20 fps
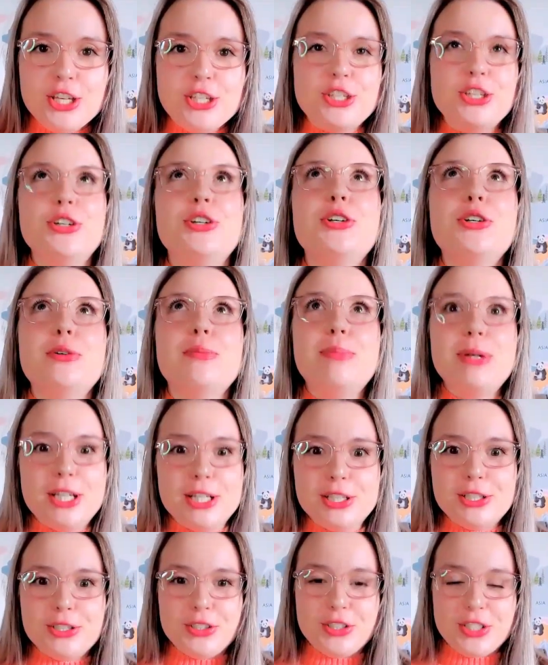you
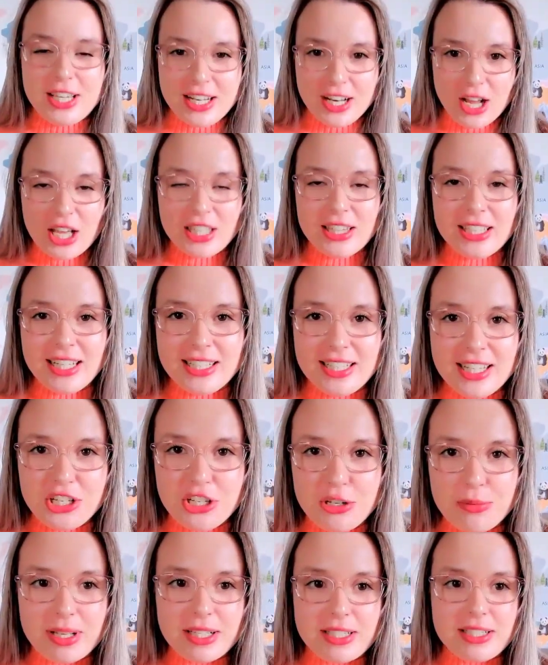build an online
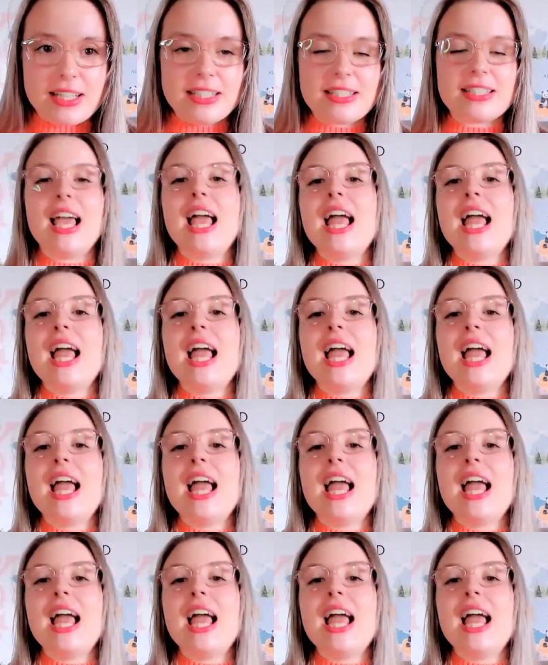teaching business.